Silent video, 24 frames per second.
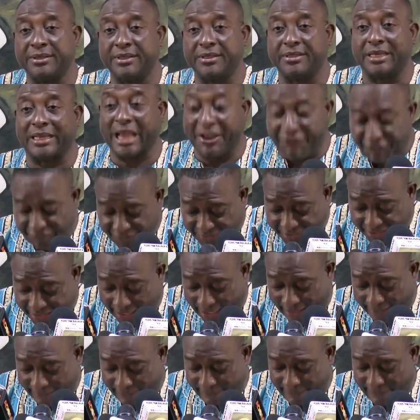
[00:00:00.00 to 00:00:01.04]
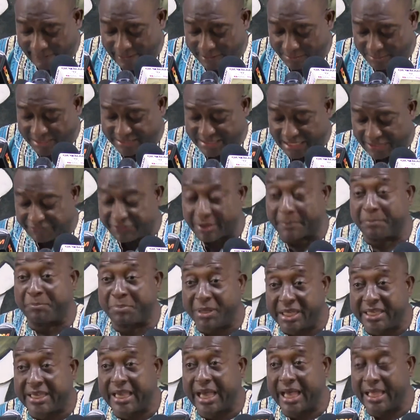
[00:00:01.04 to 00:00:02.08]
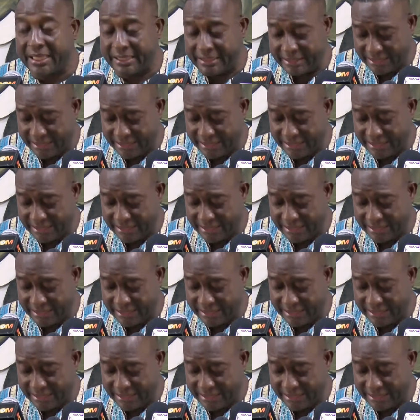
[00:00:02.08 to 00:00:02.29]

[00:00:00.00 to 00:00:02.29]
that Africa must have a bigger,